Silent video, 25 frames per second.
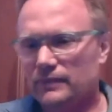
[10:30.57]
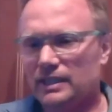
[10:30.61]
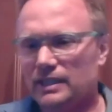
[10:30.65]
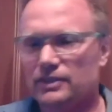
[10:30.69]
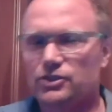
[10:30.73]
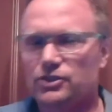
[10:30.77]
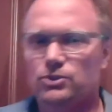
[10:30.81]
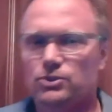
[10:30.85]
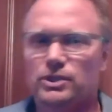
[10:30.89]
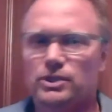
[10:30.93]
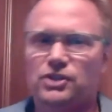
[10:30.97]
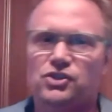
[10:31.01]

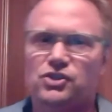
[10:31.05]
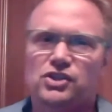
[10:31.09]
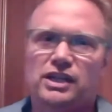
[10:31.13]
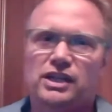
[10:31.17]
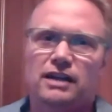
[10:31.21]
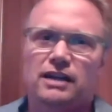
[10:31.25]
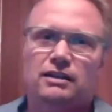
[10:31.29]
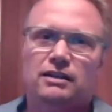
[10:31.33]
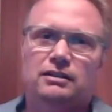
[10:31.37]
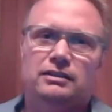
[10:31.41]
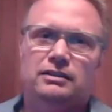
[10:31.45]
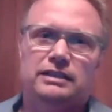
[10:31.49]
to
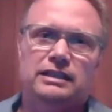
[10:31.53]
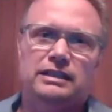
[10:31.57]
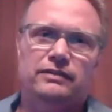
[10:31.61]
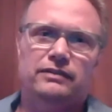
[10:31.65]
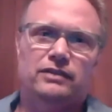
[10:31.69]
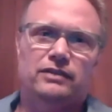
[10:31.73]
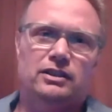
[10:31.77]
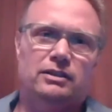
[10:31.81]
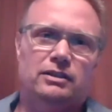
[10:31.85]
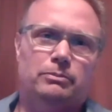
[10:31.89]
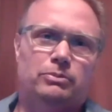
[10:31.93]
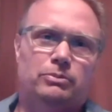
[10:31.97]
excel, even
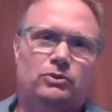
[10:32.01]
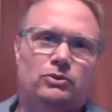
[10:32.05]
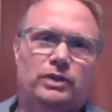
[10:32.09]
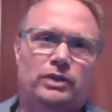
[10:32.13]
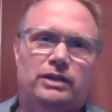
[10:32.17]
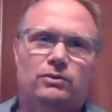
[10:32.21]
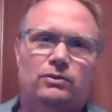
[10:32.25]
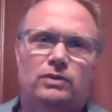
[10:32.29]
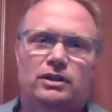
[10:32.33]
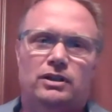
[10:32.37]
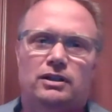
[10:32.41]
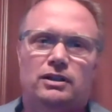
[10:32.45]
to the
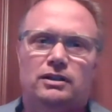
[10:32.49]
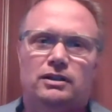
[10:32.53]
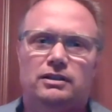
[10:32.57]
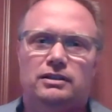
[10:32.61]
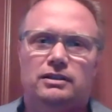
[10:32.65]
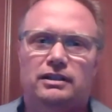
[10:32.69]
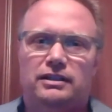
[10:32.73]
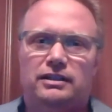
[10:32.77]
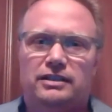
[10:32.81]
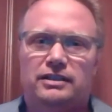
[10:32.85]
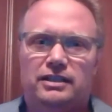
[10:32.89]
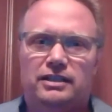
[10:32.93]
point where
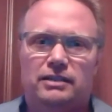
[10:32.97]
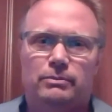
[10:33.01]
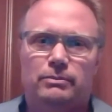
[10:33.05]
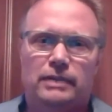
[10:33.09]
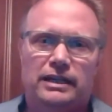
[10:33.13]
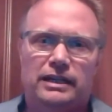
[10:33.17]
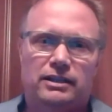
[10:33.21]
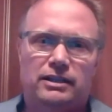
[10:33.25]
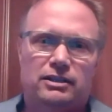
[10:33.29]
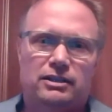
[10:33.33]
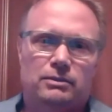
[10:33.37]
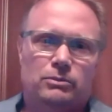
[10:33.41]
a kid
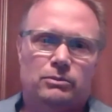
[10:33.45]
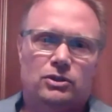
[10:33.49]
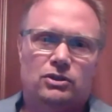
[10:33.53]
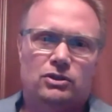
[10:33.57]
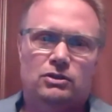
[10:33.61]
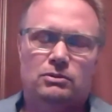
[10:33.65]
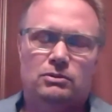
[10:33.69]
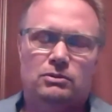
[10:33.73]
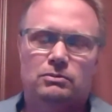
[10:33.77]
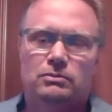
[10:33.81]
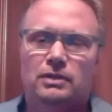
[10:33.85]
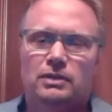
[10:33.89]
might come
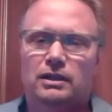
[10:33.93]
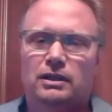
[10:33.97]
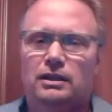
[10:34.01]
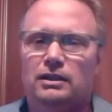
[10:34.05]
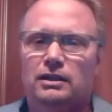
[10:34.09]
home